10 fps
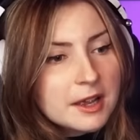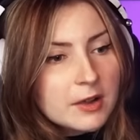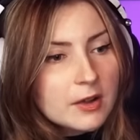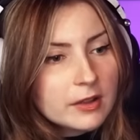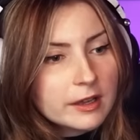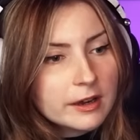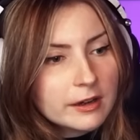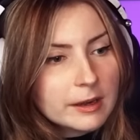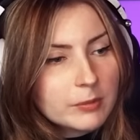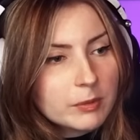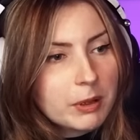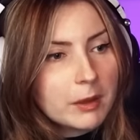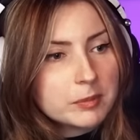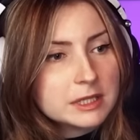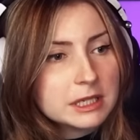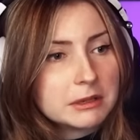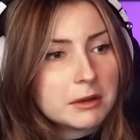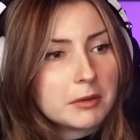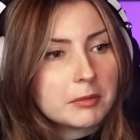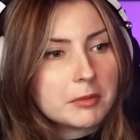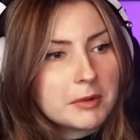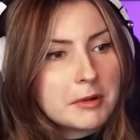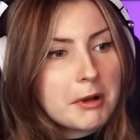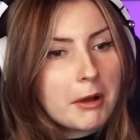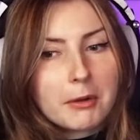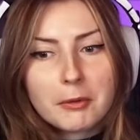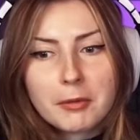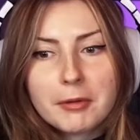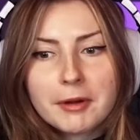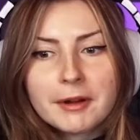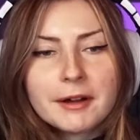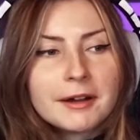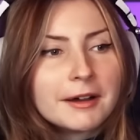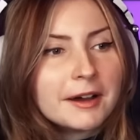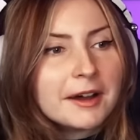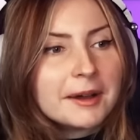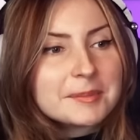calling her Emperor Palpatine. Oh no. I'm